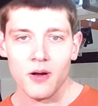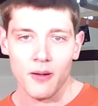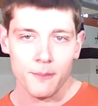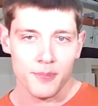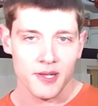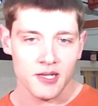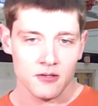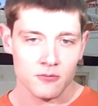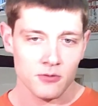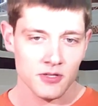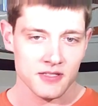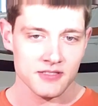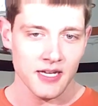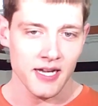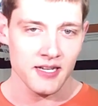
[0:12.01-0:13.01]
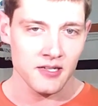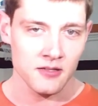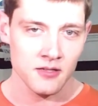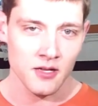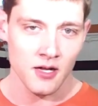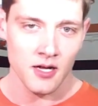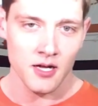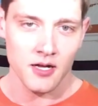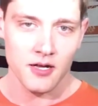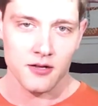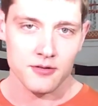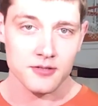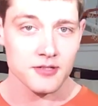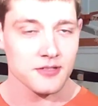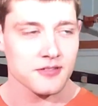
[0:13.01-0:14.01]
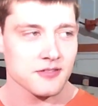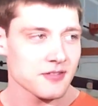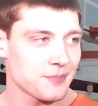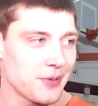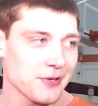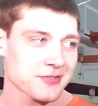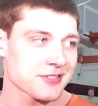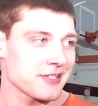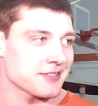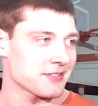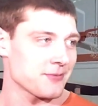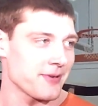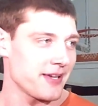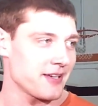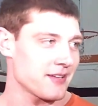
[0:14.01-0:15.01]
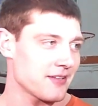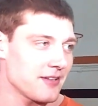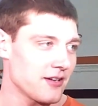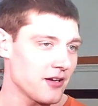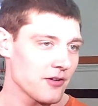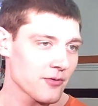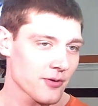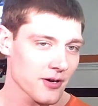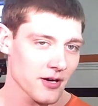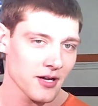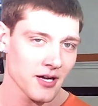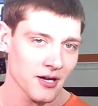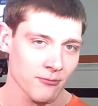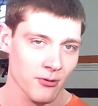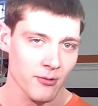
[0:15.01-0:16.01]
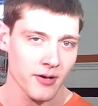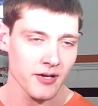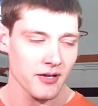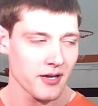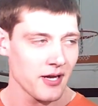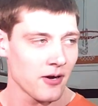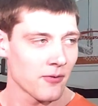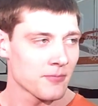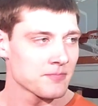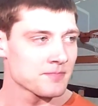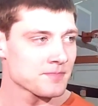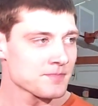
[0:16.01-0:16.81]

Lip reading: We're upbeat. We're excited. It's the postseason, man. You know, we're ready to go.